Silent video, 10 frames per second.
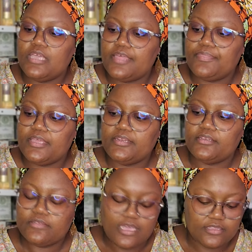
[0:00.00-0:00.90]
and then
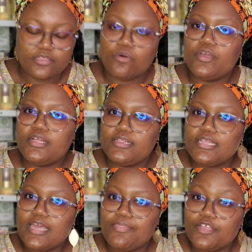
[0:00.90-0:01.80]
the
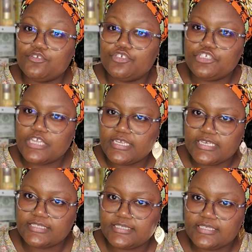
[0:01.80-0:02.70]
oil, and then you
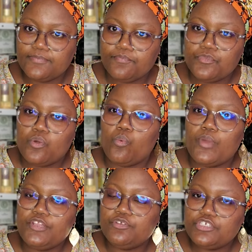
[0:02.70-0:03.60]
shake it.
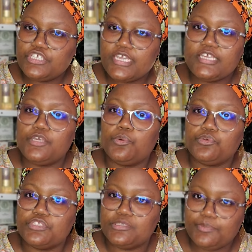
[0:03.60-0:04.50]
When you shake, you're
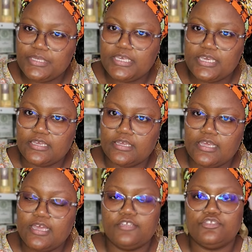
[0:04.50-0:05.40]
speaking
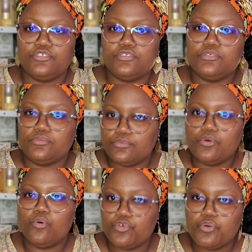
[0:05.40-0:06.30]
and
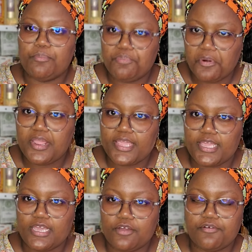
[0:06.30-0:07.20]
or you're
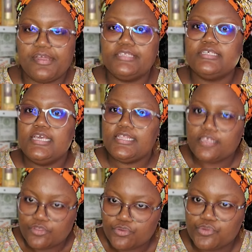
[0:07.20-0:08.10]
praying, all right?
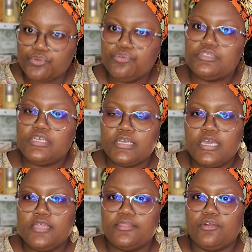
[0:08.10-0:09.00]
Then you're using
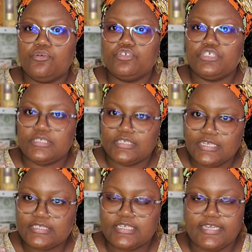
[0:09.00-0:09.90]
the lotion
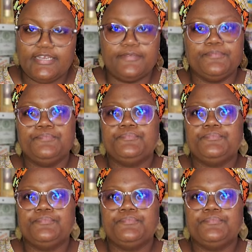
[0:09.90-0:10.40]
daily.